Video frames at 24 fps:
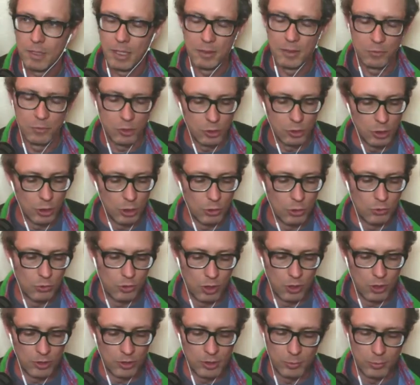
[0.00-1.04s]
a low
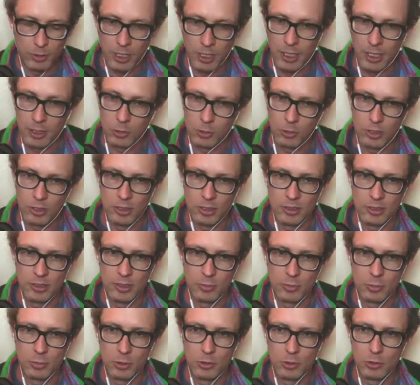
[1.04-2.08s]
volume, high quality
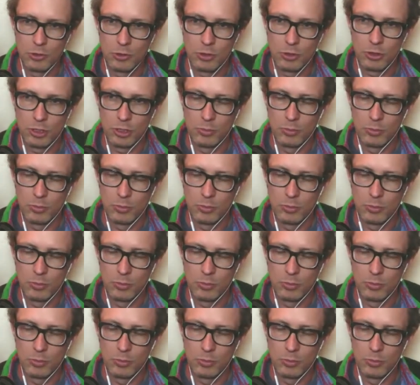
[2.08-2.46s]
approach. And my